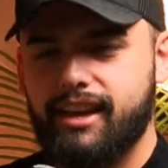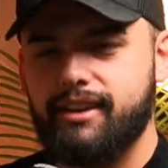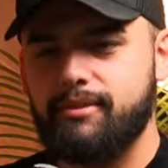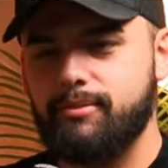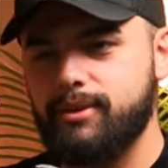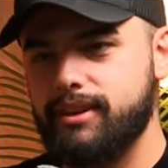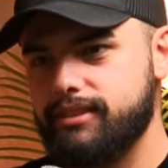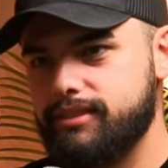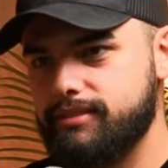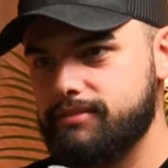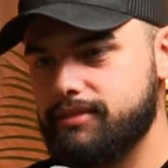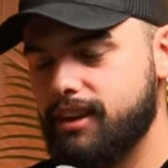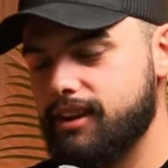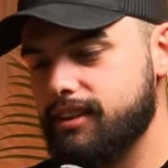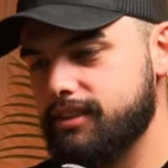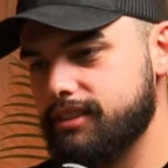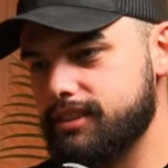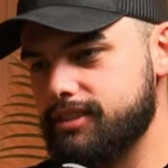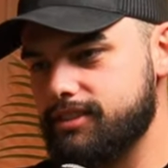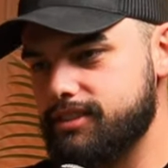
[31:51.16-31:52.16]
that wealth of
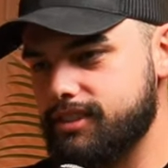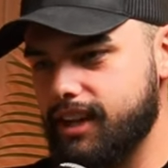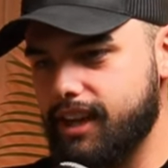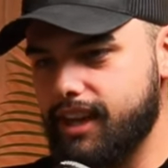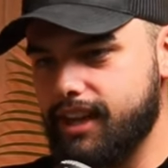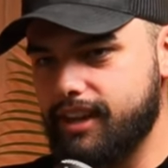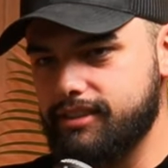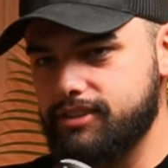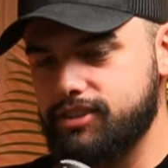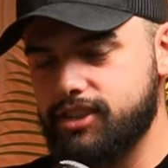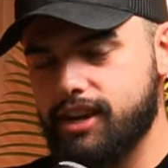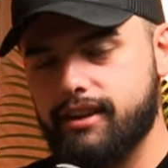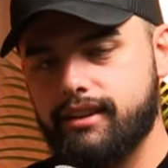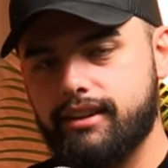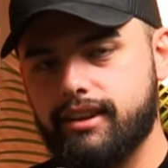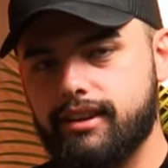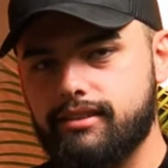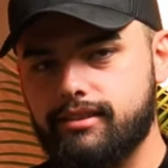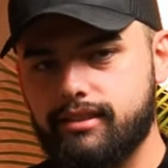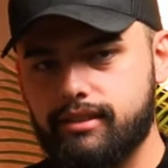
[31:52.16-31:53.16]
knowledge and
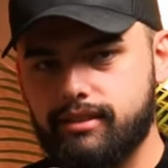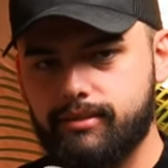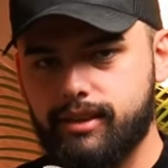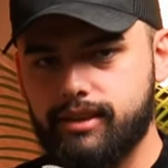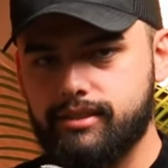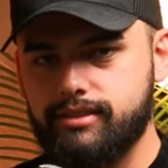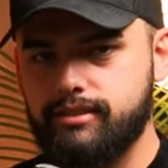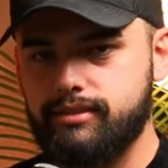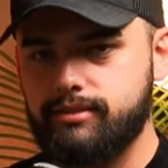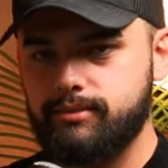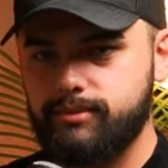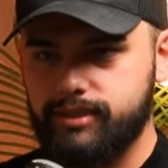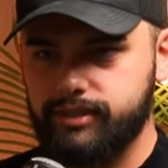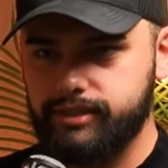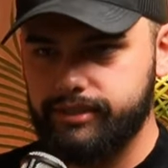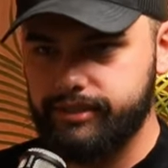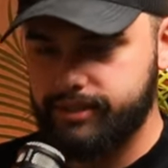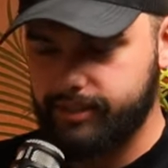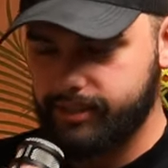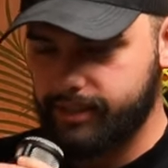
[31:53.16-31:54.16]
sharing it to the rest of the
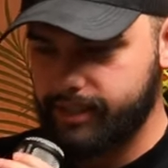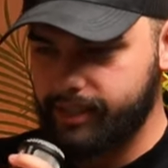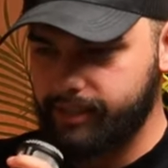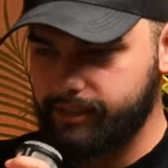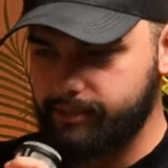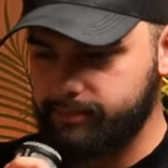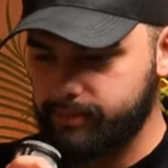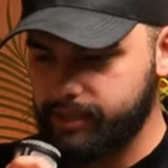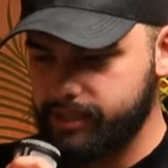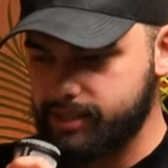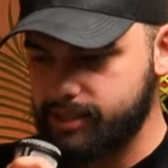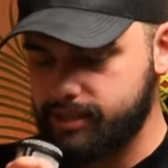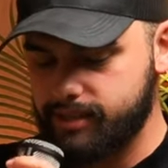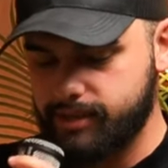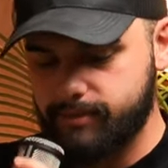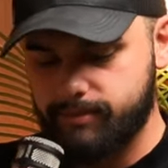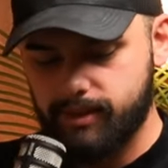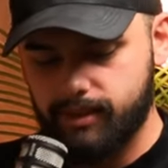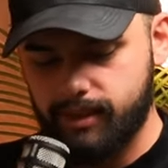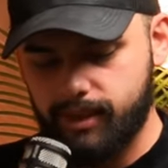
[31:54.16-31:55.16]
world, um, which is
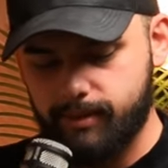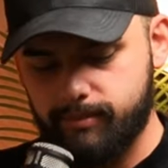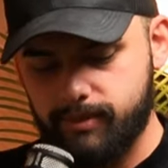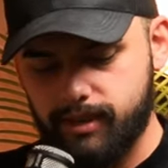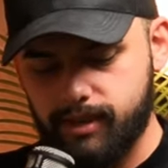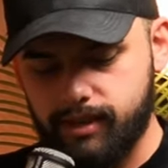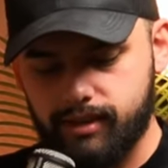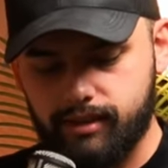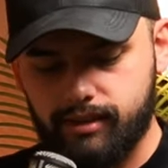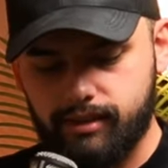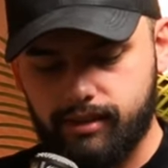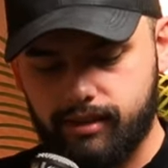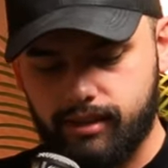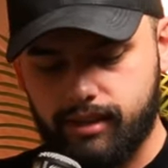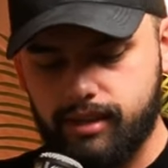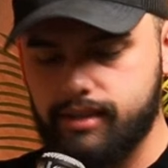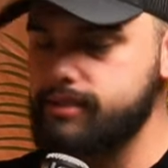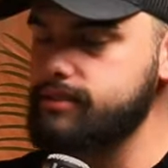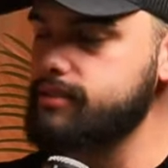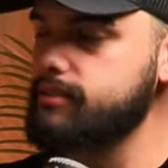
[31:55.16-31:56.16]
something that me and
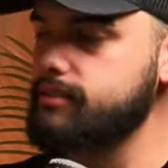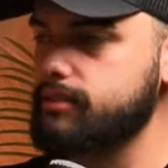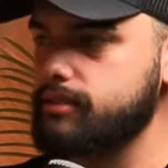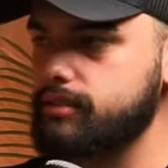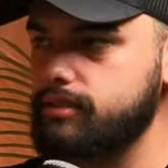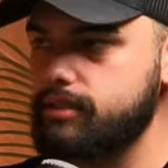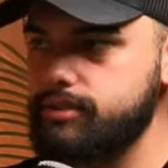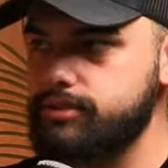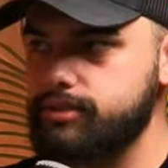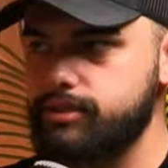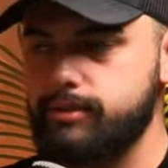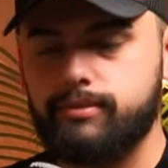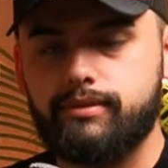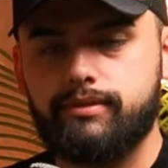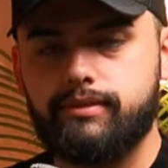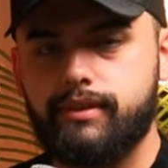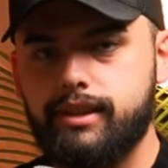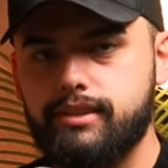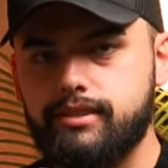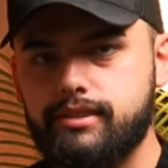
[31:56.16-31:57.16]
his close group
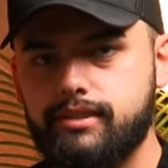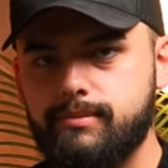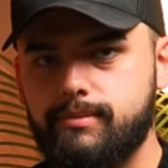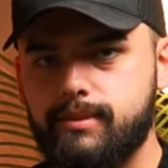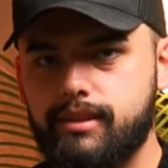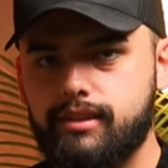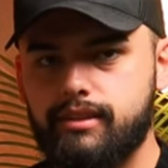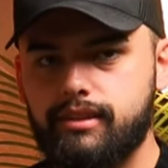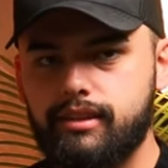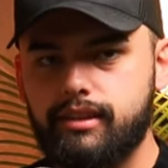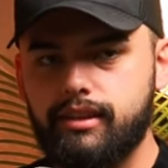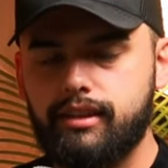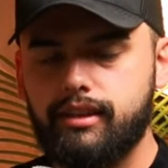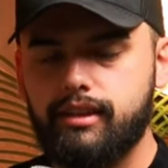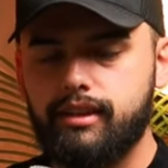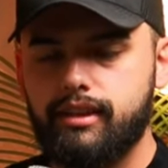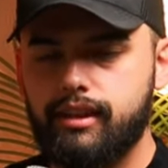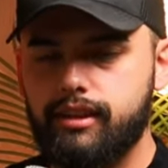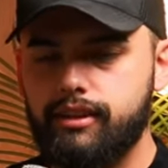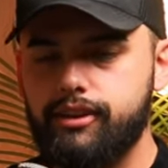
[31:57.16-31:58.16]
of friends has been
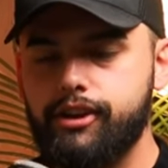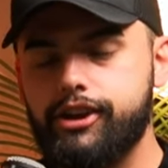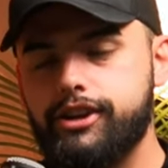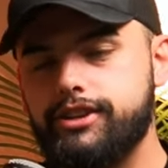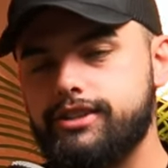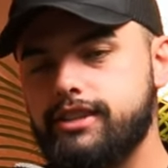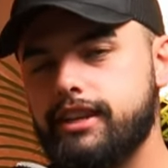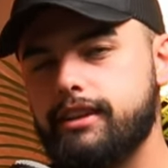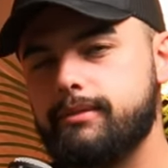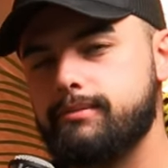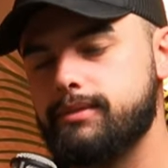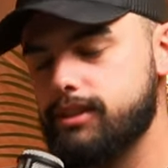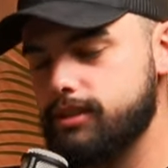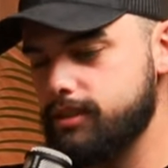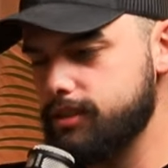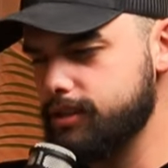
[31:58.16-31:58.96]
encouraging him to